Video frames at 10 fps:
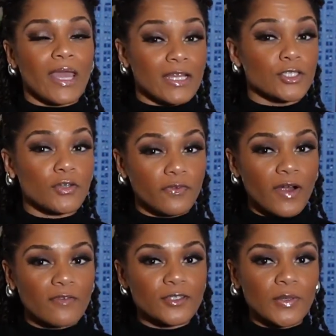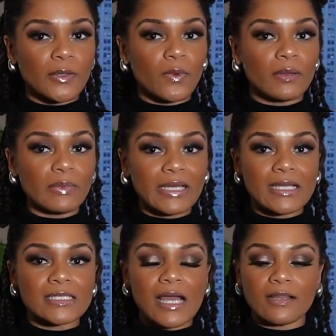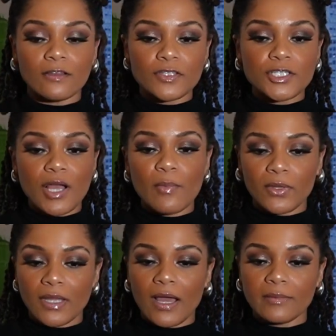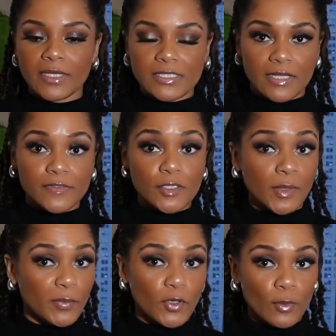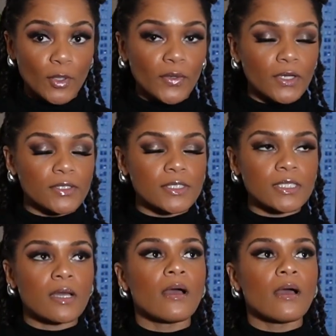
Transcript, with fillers: into Forever 21 because I love to shop online because they have so many promo codes.